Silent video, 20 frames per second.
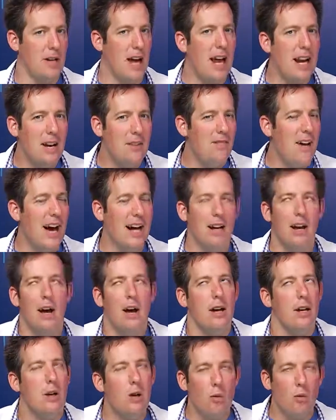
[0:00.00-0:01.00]
And in fact,
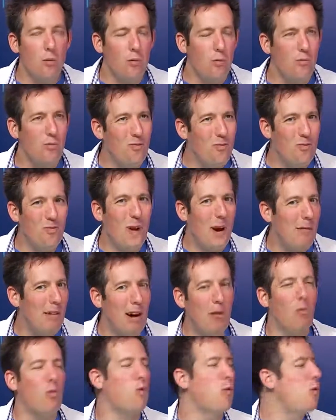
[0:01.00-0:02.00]
you're
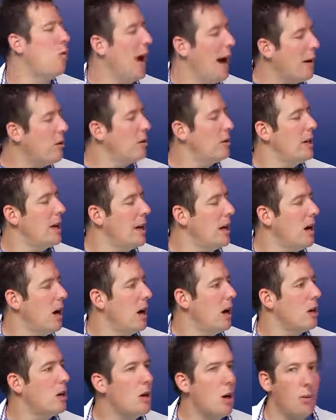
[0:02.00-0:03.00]
very rarely
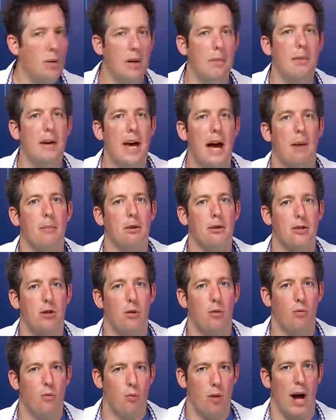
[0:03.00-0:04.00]
going to be able to
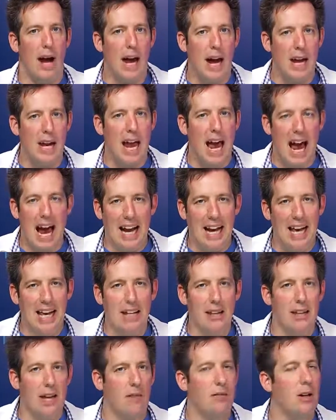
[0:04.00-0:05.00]
write any
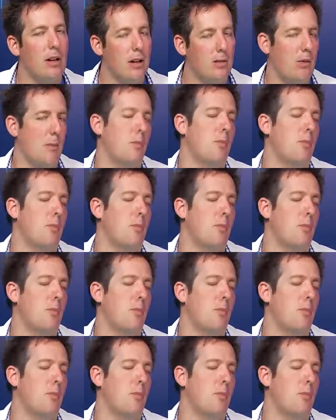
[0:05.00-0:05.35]
level of